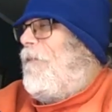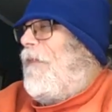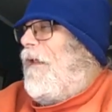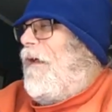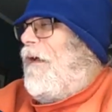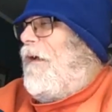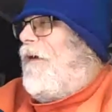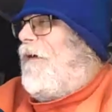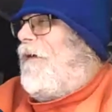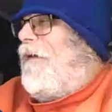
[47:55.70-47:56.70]

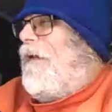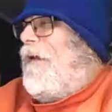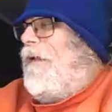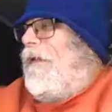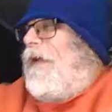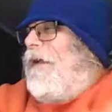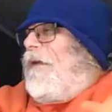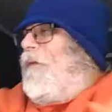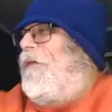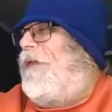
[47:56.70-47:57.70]
Uh, that uh,
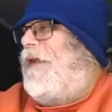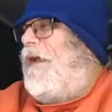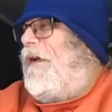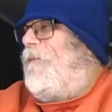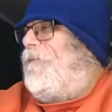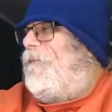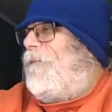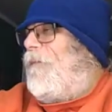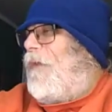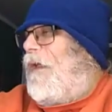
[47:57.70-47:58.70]
was it. Uh,
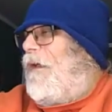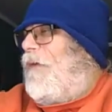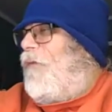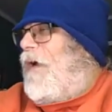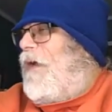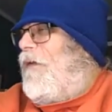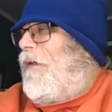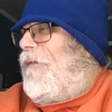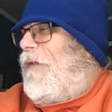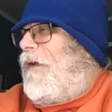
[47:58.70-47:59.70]
uh Ryan,
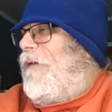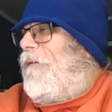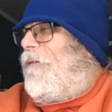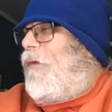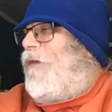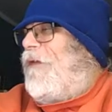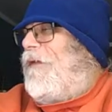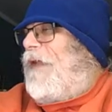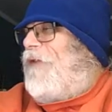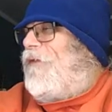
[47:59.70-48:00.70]
the, the Force of
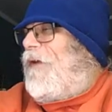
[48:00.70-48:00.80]
Nature.